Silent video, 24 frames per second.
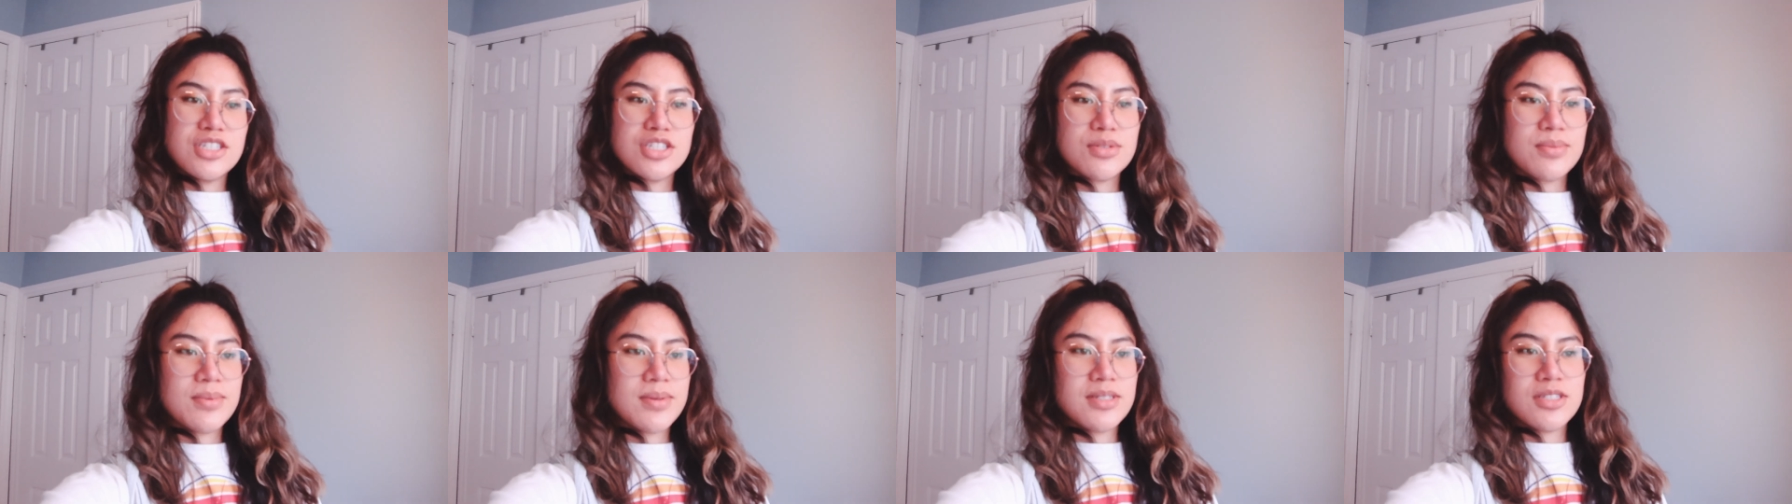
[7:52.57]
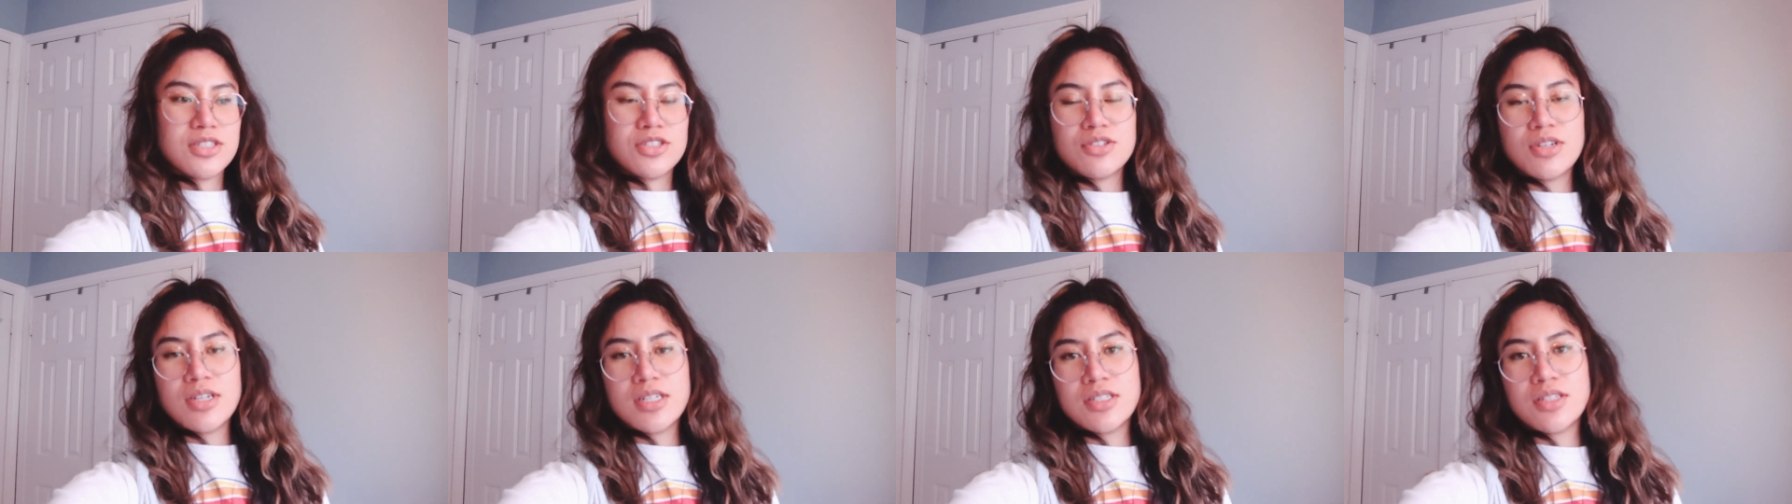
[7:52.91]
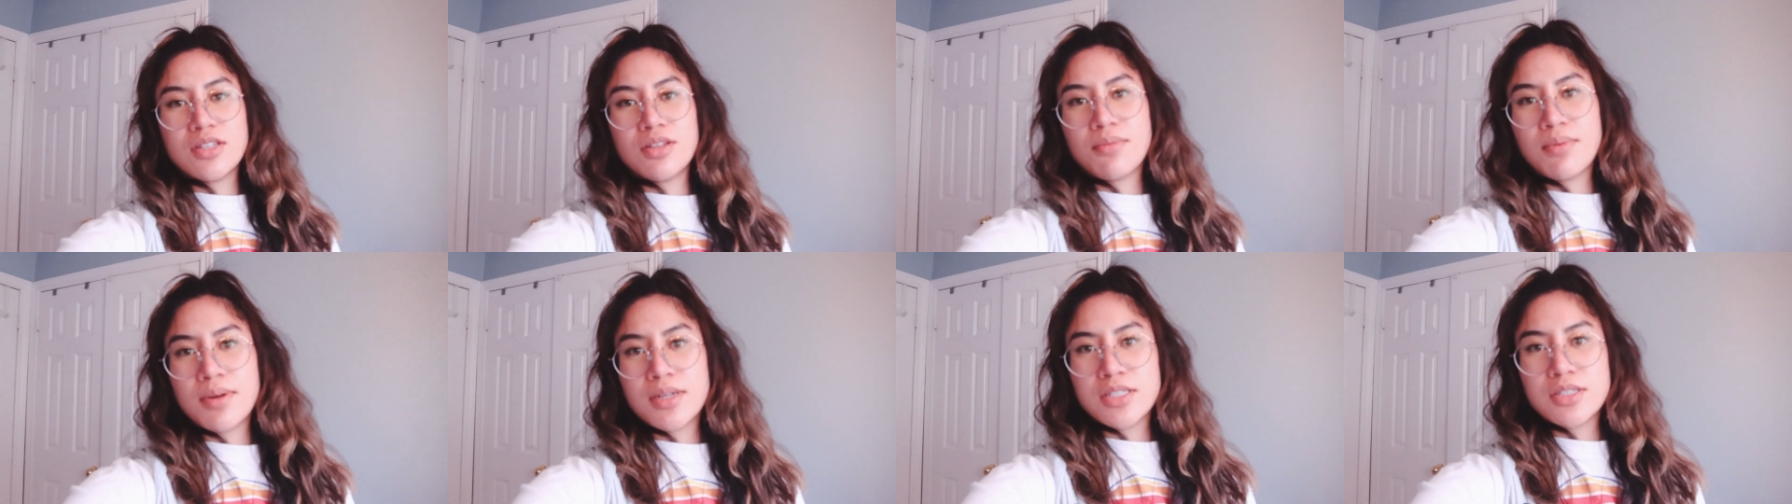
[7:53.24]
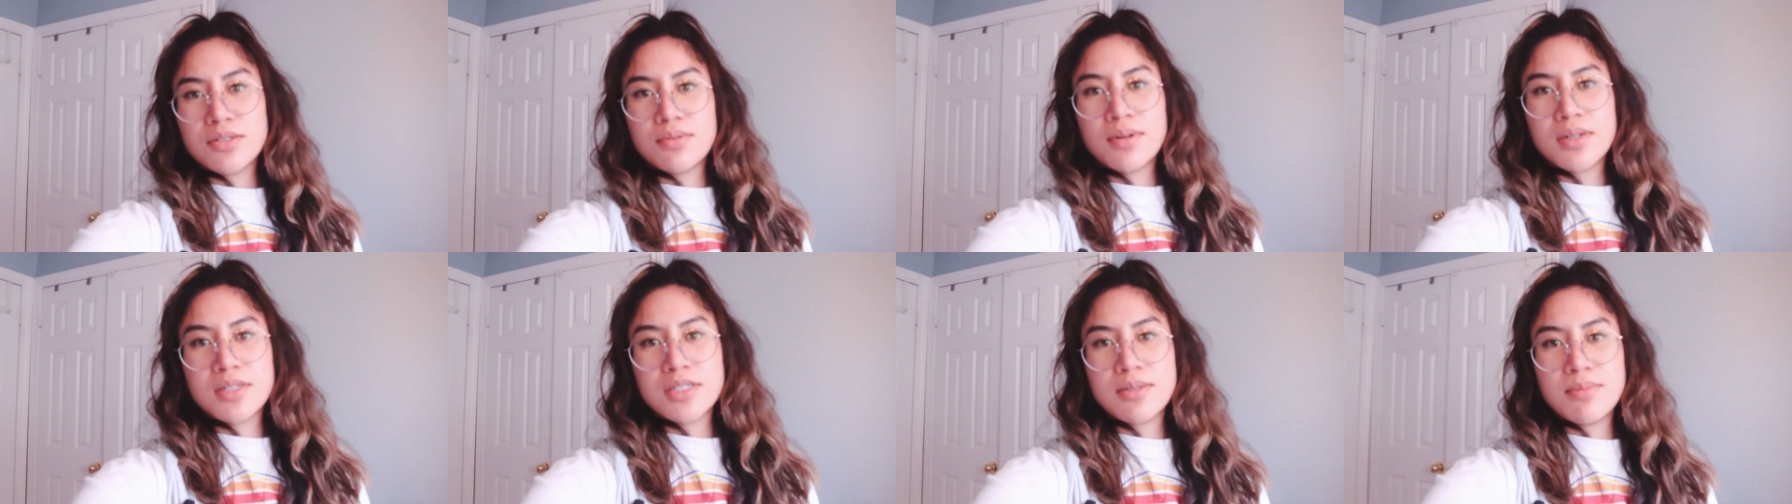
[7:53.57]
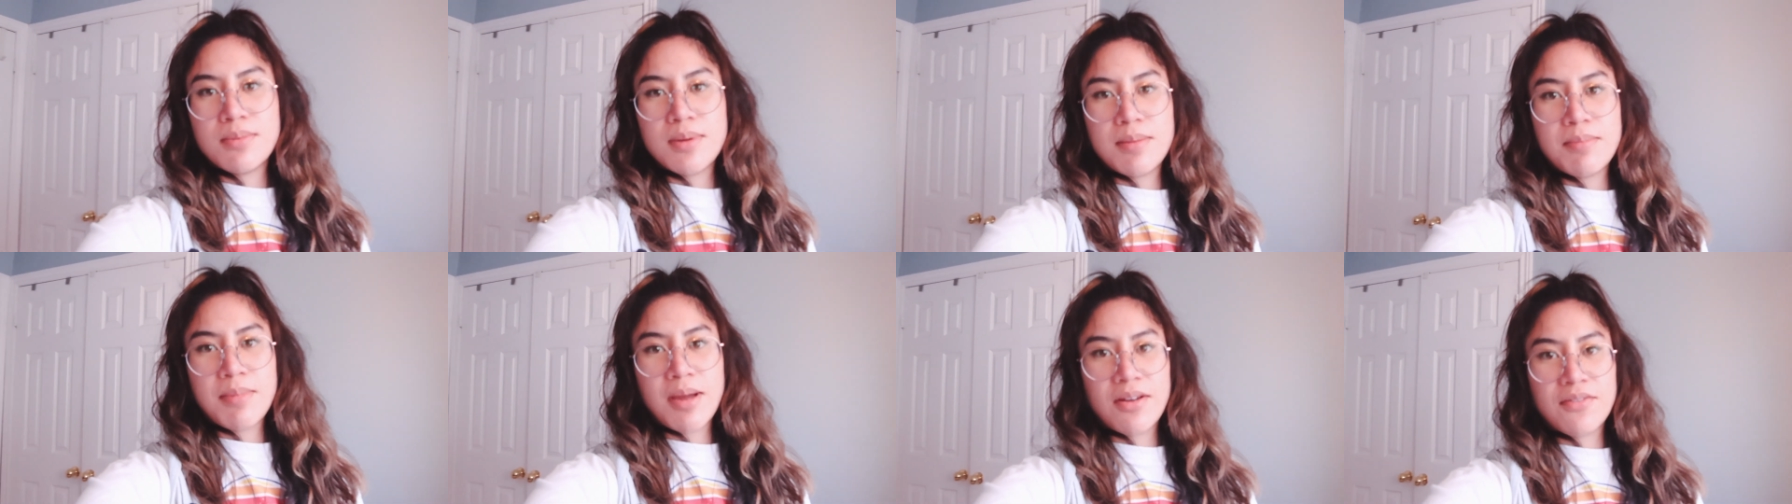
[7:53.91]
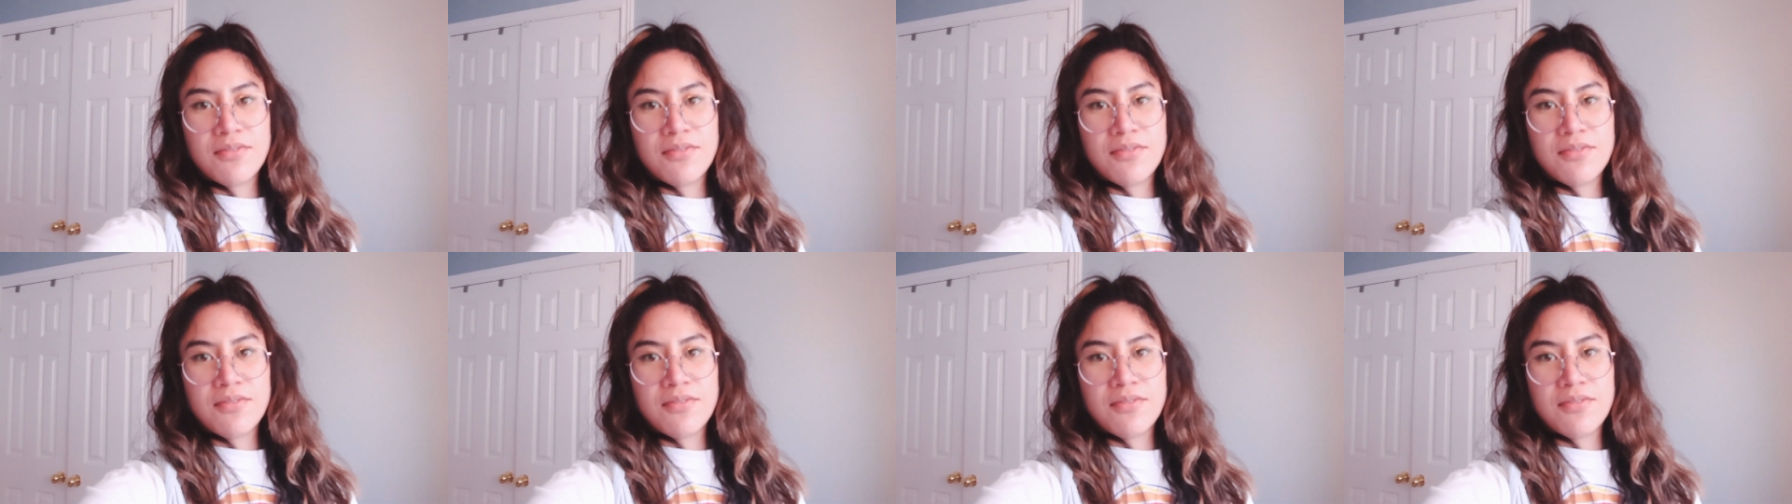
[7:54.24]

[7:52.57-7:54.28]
Just went straight to the restaurant to meet my